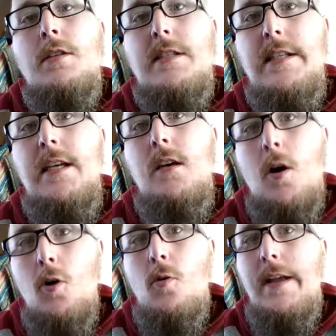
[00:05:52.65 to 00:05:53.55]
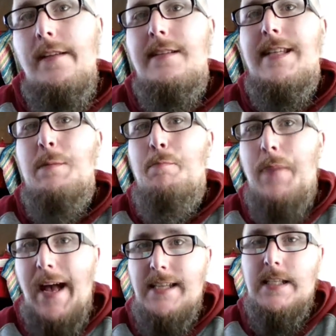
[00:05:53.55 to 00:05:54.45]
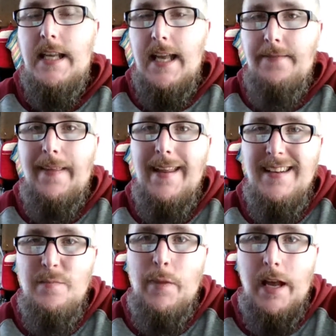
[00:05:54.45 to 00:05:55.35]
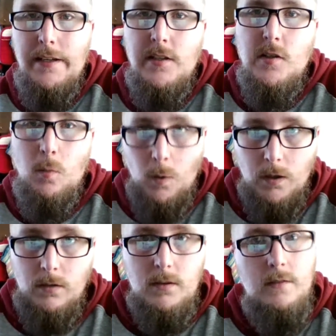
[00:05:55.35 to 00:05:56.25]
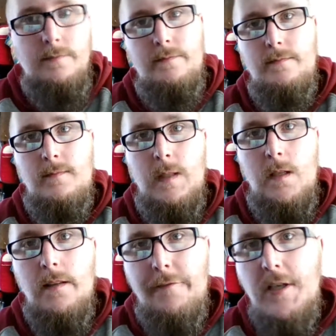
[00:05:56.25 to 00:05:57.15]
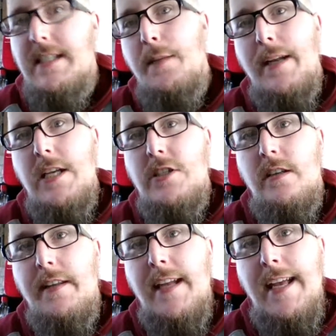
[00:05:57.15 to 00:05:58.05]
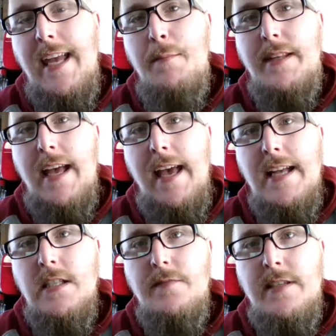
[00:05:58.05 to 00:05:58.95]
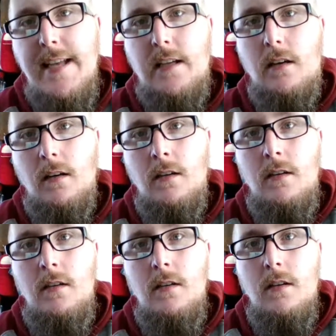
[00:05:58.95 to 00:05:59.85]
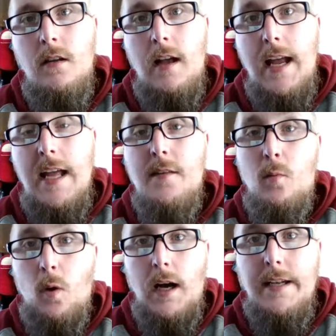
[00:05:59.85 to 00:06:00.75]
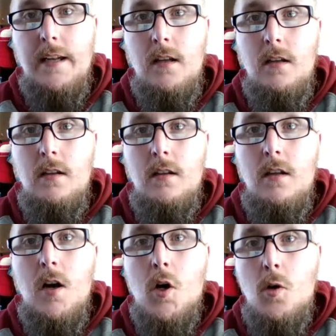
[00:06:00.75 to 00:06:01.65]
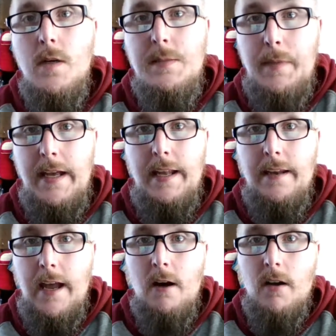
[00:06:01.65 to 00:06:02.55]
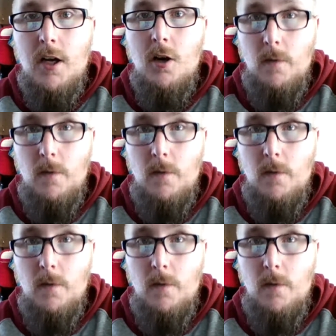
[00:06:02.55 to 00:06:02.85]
To see who is the best in the independent world. The first elimination of the night came at the hands of Sickle and the one who was pinned, Eric